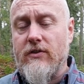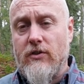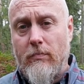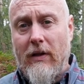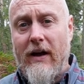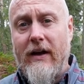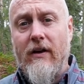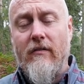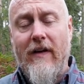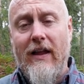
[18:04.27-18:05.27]
supplier
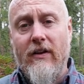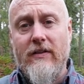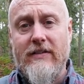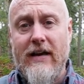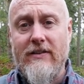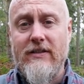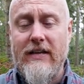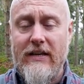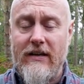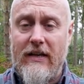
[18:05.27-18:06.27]
of Helikon Tex
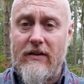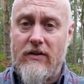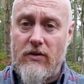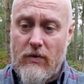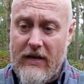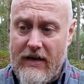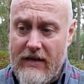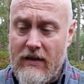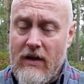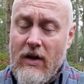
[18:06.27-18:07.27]
here in the
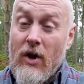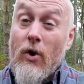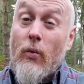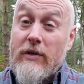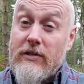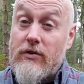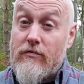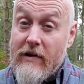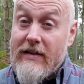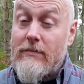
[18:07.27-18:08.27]
UK, which is
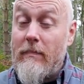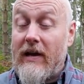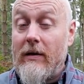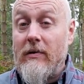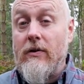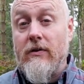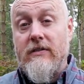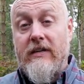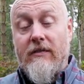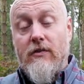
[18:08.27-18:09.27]
great mainly
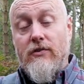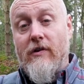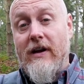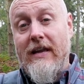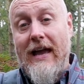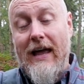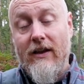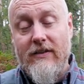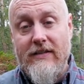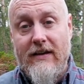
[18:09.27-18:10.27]
because if you're trying to get
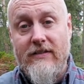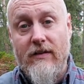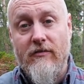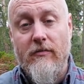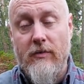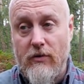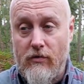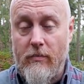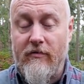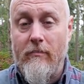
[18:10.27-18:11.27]
Helikon Tex in from
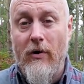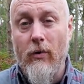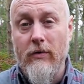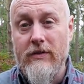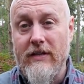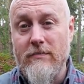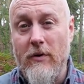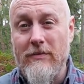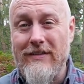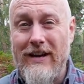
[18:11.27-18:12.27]
Europe, from Poland at this
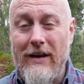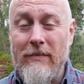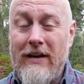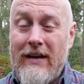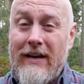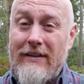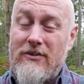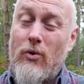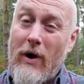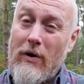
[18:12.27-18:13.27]
moment in time, it's
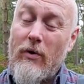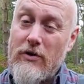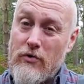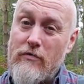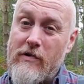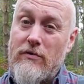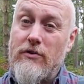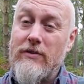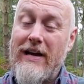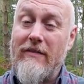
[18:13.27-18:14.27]
21 euros
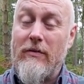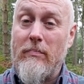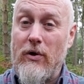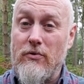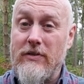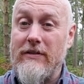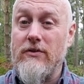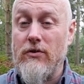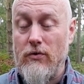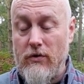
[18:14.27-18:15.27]
just to have it posted
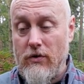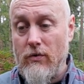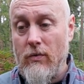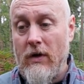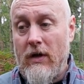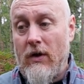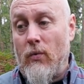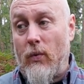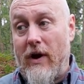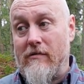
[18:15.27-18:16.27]
to you,
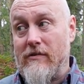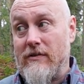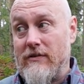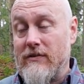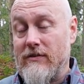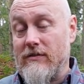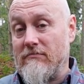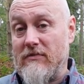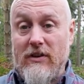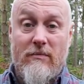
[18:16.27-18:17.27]
whereas,
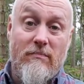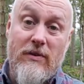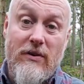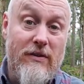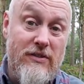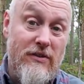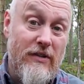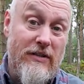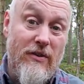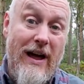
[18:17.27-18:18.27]
you know, you
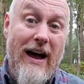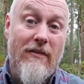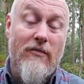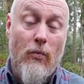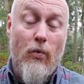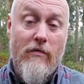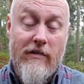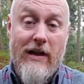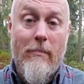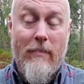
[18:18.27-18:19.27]
certainly don't have to
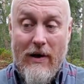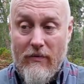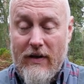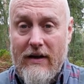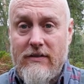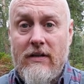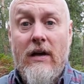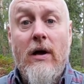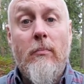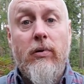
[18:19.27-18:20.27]
worry about that.
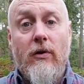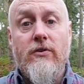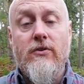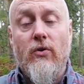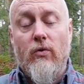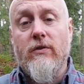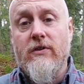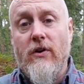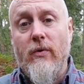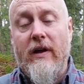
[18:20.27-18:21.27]
Plus,
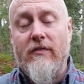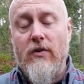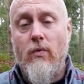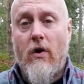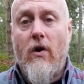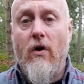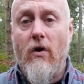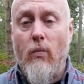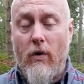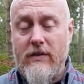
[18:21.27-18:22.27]
also, if you
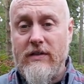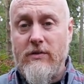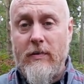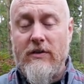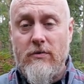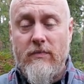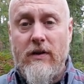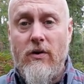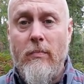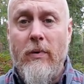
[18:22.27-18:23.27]
are wanting to pick
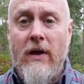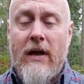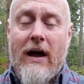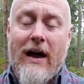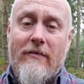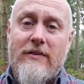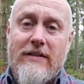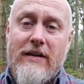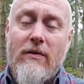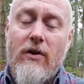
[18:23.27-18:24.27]
something up, I have a
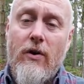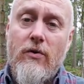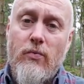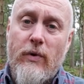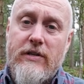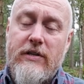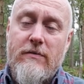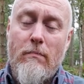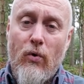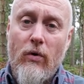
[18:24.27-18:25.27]
discount code which is
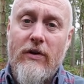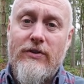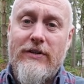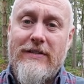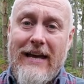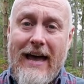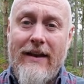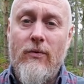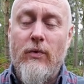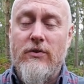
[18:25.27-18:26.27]

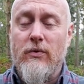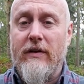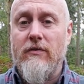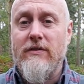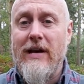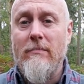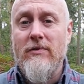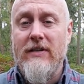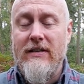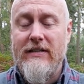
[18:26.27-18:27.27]
Moorlander10, which will give you
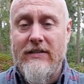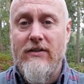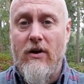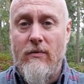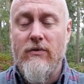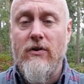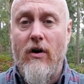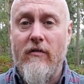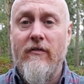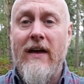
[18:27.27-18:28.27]
10% discount
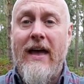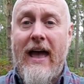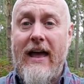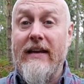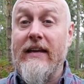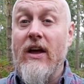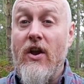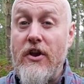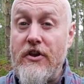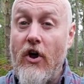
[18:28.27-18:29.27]
off any
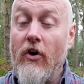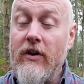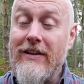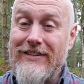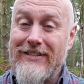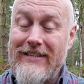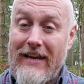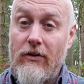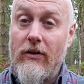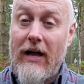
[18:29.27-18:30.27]

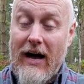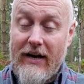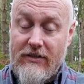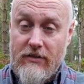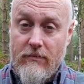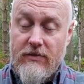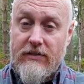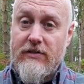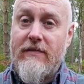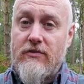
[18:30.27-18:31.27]
non-sale items. I
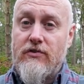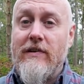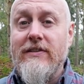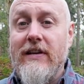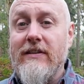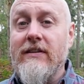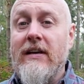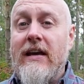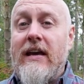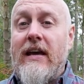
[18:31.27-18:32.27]
just have to stress that.
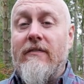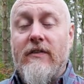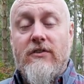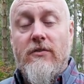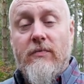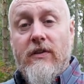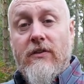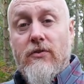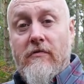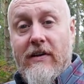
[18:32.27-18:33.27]
If it's something
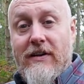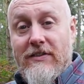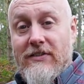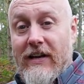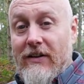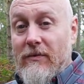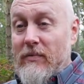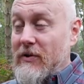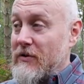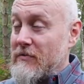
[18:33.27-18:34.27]
that's already in the sale,
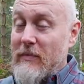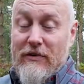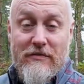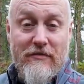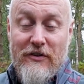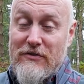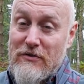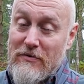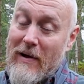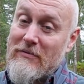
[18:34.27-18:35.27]
because Military First do
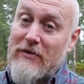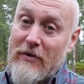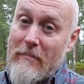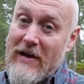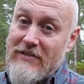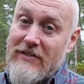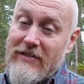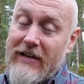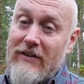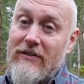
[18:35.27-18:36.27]
some absolutely amazing
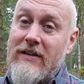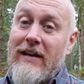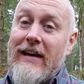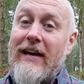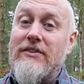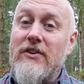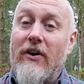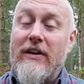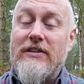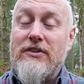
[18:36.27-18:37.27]
sales, it's not
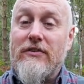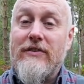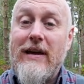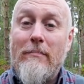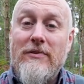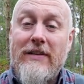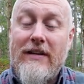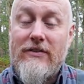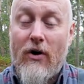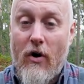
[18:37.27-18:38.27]
an additional
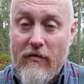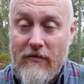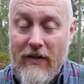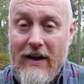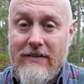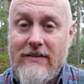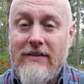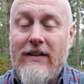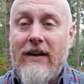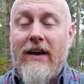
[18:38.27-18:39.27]
10% off that.